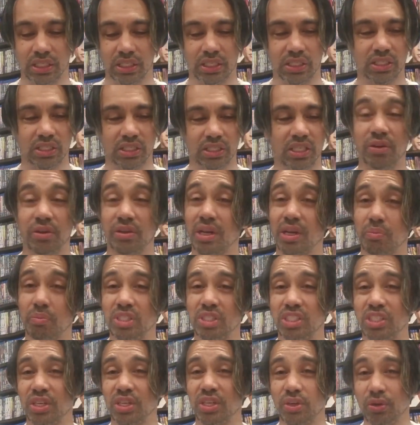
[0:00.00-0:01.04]
So number
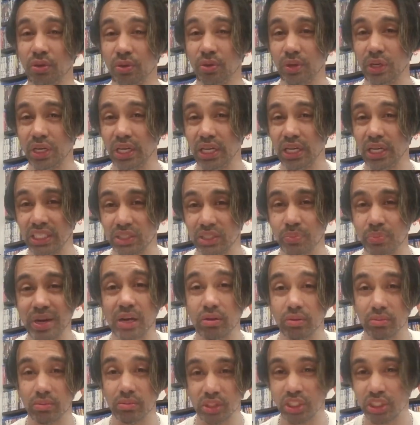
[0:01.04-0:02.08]
2 is
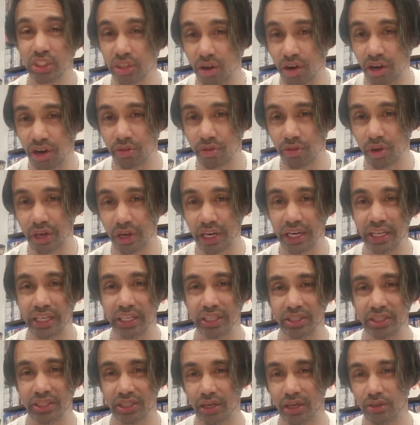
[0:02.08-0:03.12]
about Sky Riley.
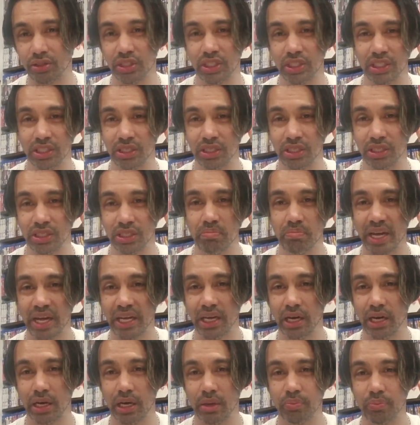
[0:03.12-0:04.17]
So she's a
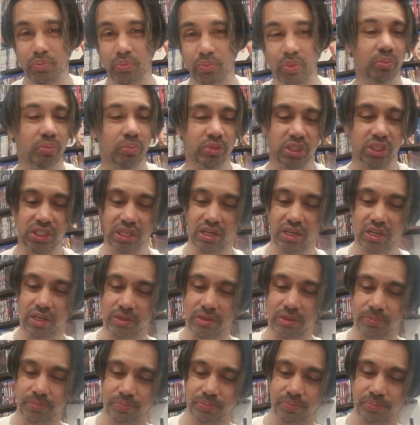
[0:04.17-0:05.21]
mega pop star
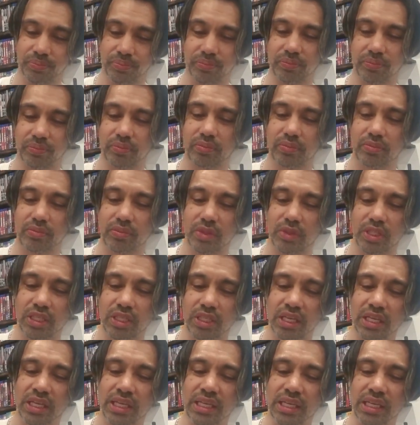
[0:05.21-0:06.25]

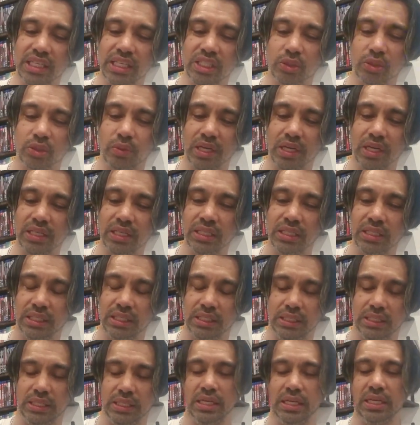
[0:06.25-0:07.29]
in this one,
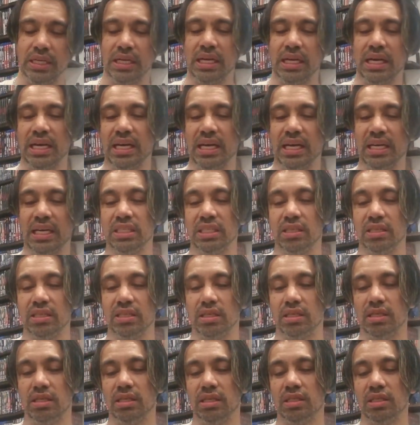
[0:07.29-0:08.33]
and
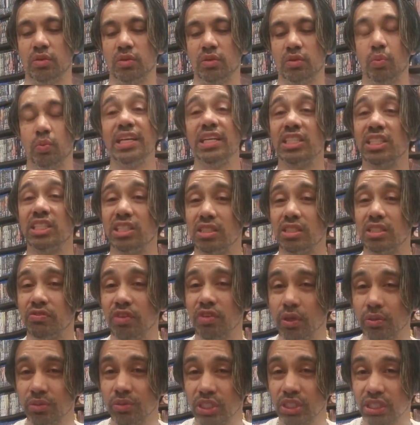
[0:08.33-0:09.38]
the way this
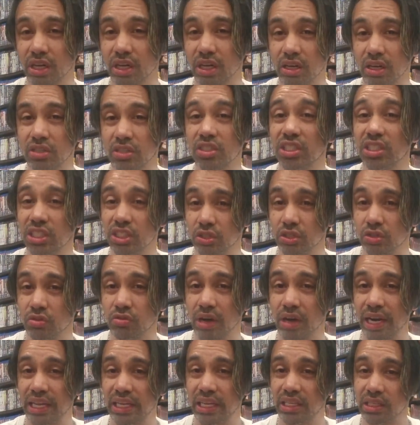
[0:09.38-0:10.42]
film starts is
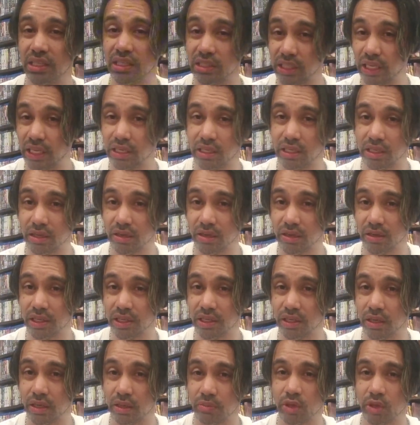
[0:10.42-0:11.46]
great because
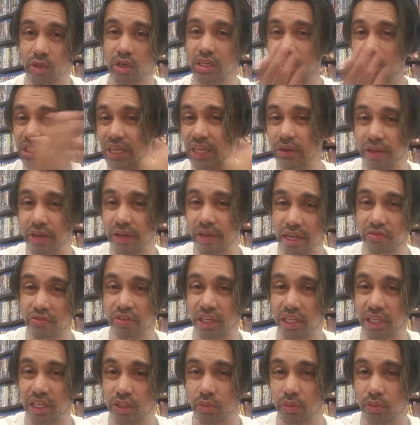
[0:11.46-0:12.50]
I'm not going to tell you how the
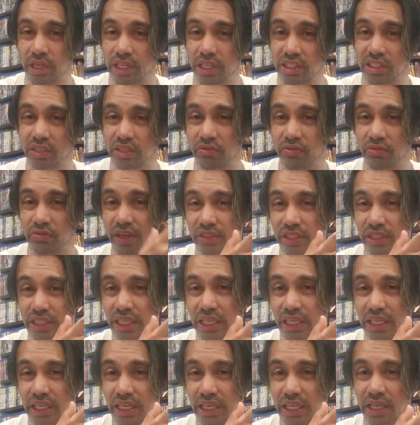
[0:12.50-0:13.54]
first one ends if you haven't
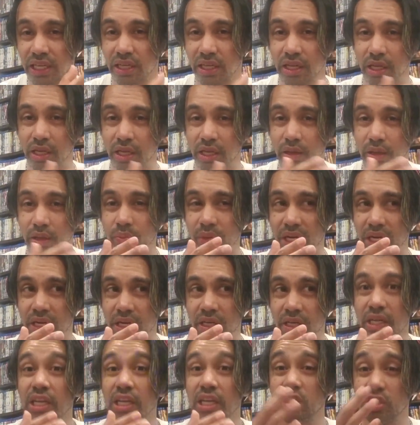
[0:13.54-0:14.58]
seen it, but
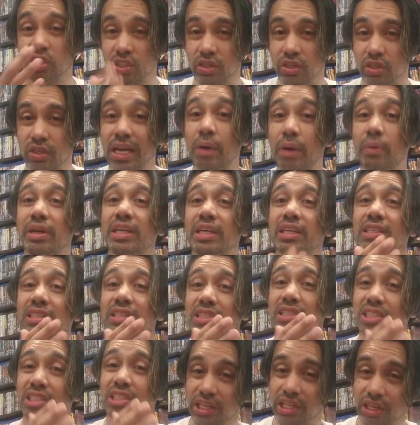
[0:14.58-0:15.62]
it's good how it
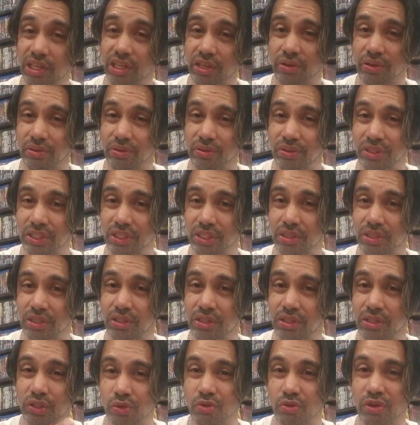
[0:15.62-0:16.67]
continues. The
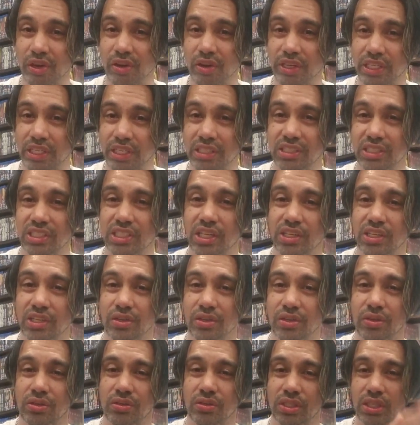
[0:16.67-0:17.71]
storyline
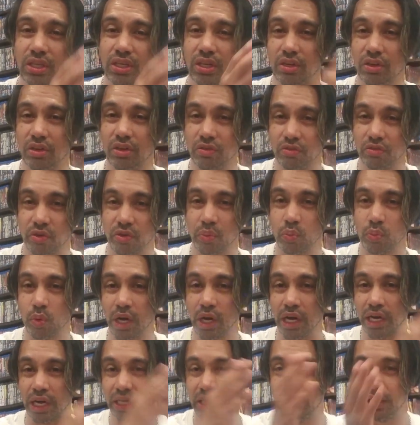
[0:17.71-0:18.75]
continues from
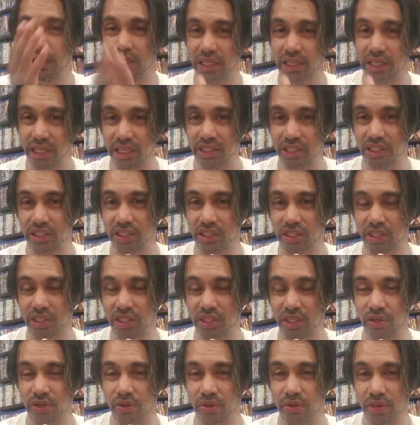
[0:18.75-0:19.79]
1 into
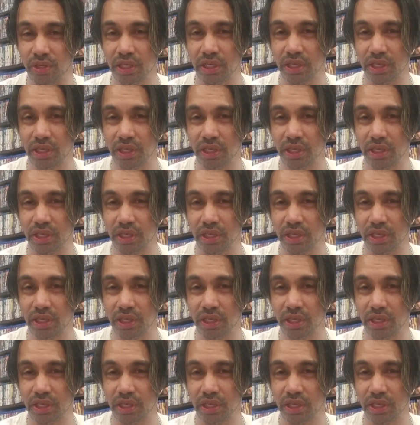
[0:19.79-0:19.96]
2.